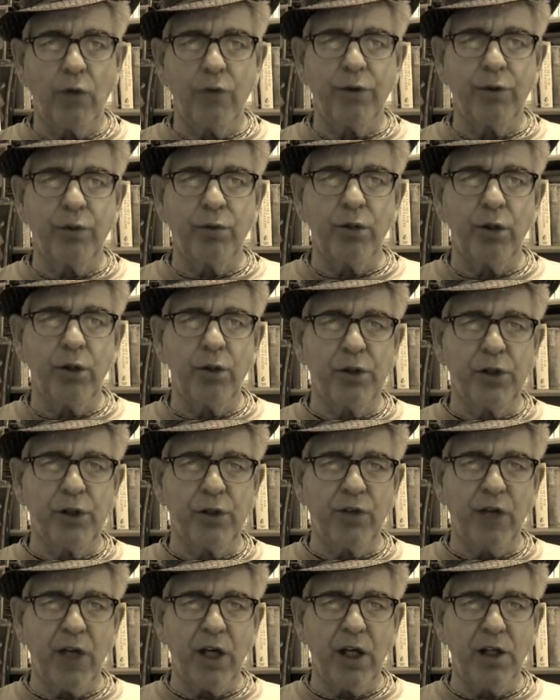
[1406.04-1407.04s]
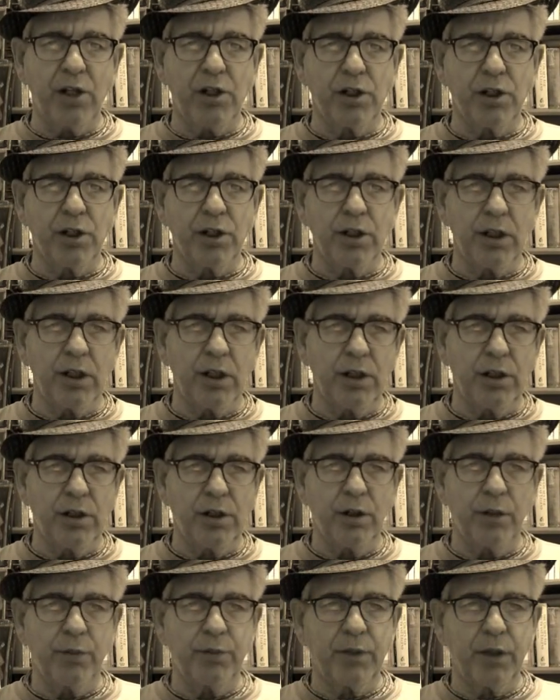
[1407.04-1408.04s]
over the roads of ancient
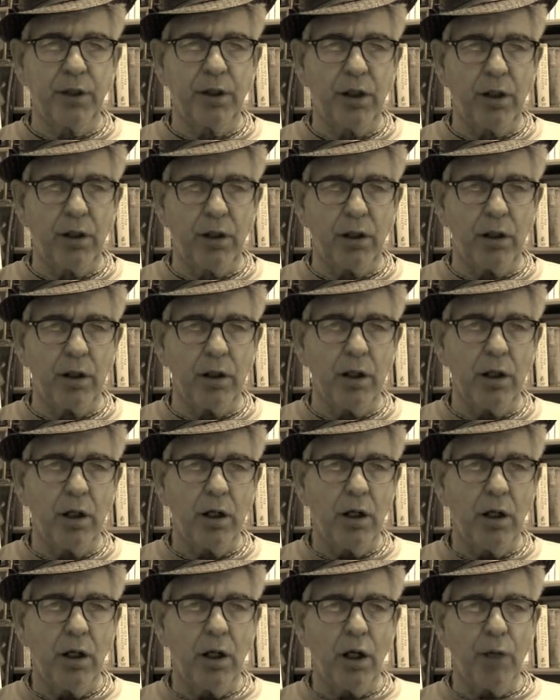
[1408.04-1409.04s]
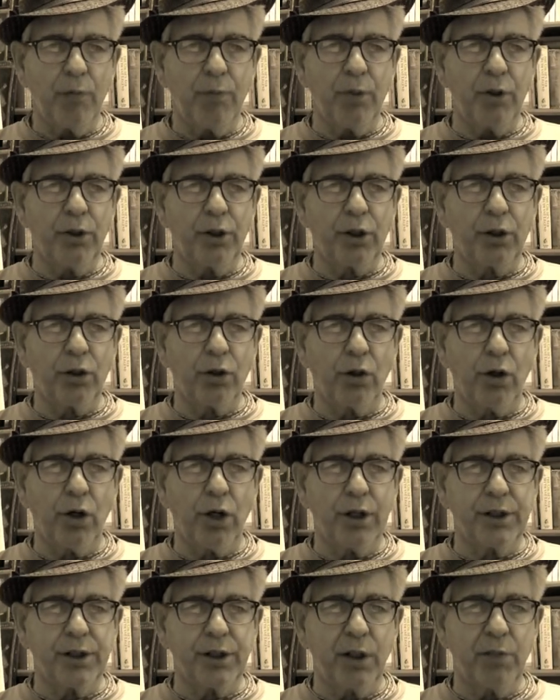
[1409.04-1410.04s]
Egypt, and here, upon the
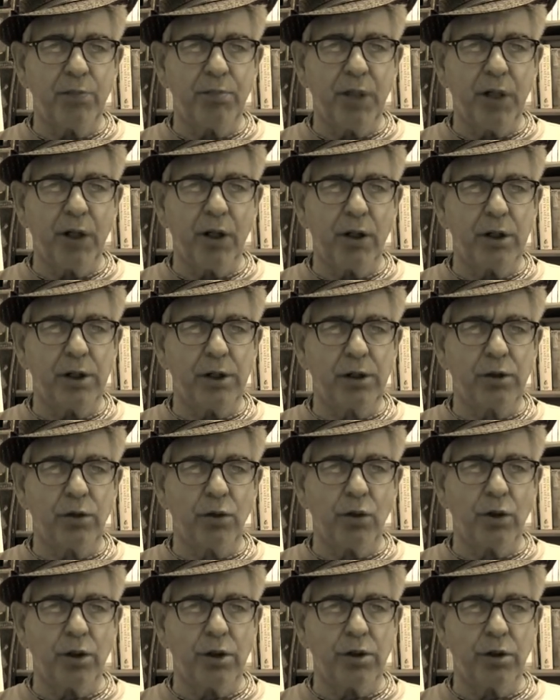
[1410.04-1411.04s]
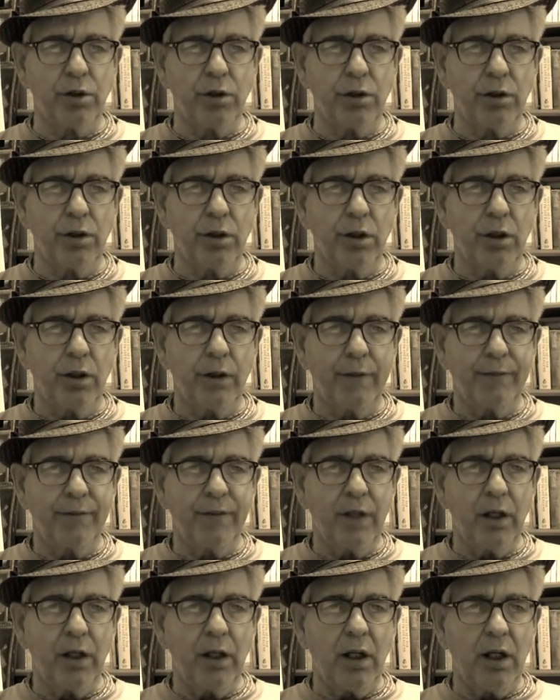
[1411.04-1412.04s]
cross, I perished, tortured,
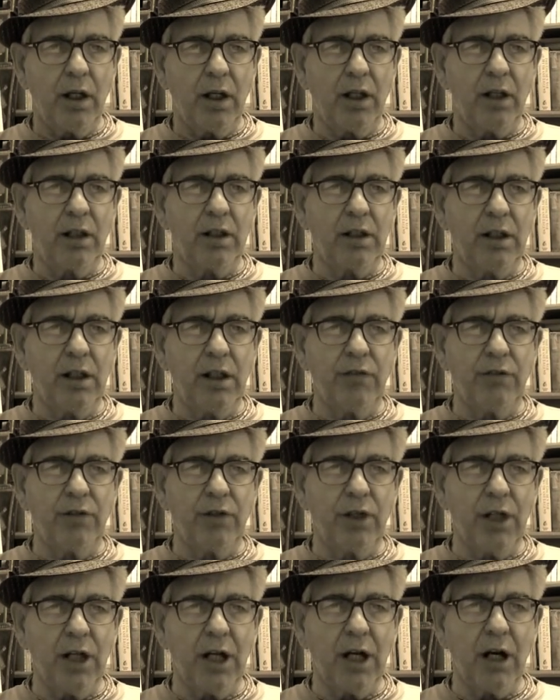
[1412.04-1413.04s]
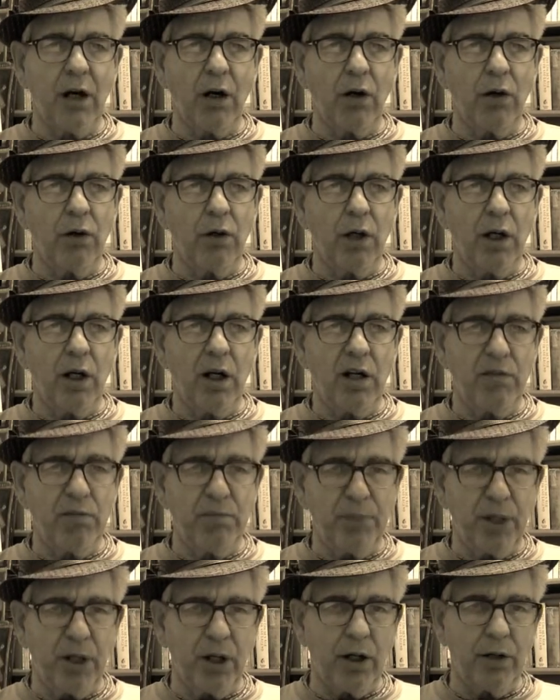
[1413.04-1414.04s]
and even now I
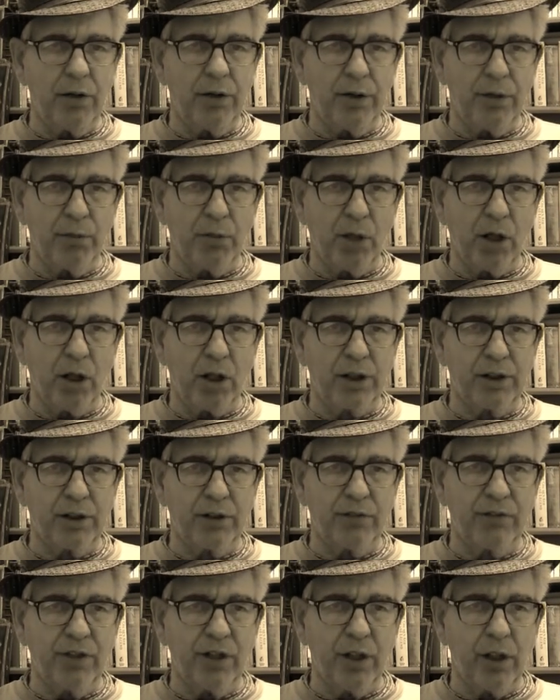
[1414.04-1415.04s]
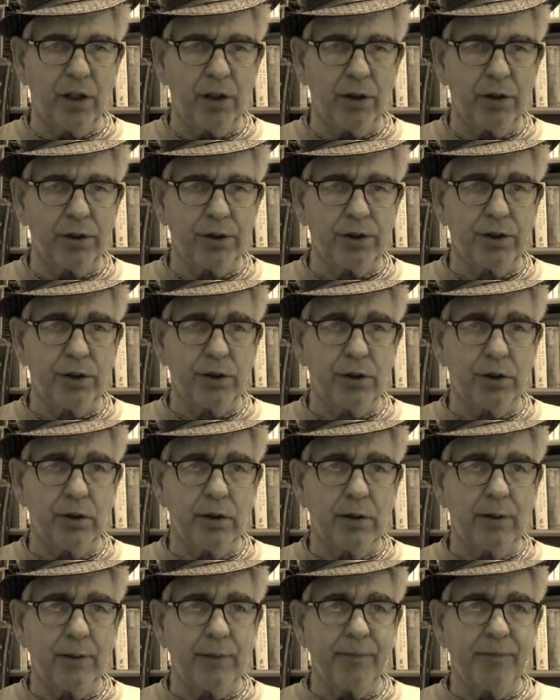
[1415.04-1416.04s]
bear the marks of nails.
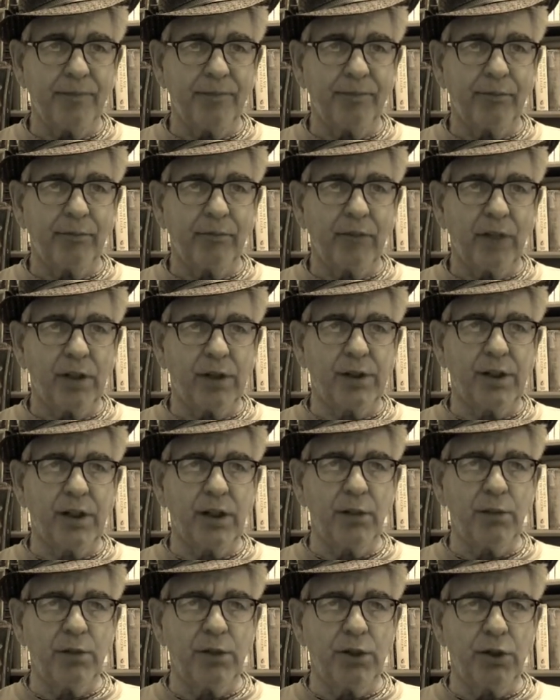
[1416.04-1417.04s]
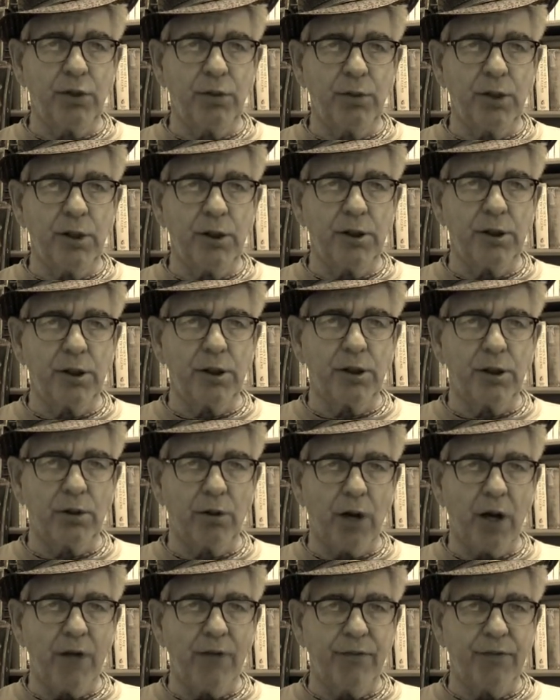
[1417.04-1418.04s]
It seems to me that
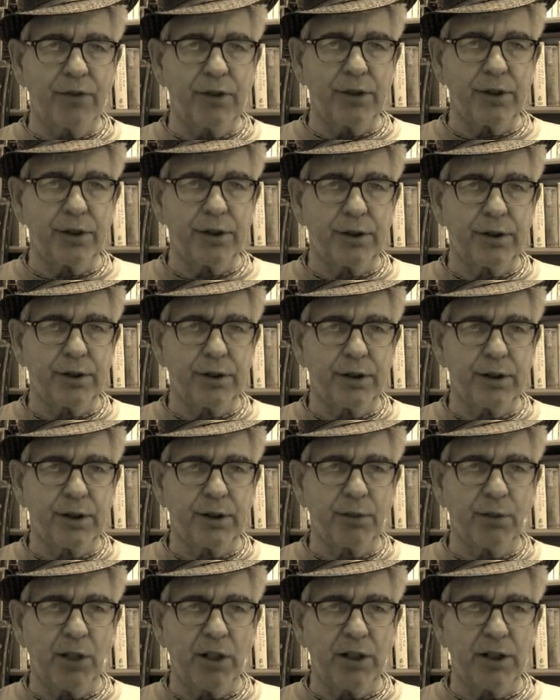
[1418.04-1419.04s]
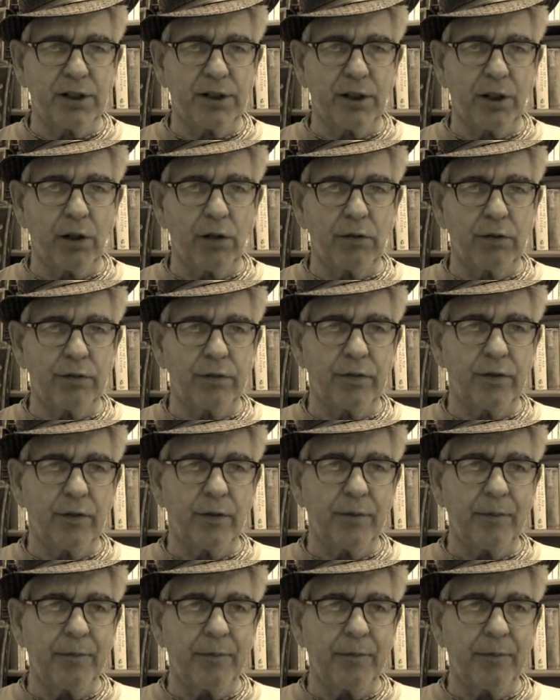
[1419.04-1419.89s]
Dreyfus is myself.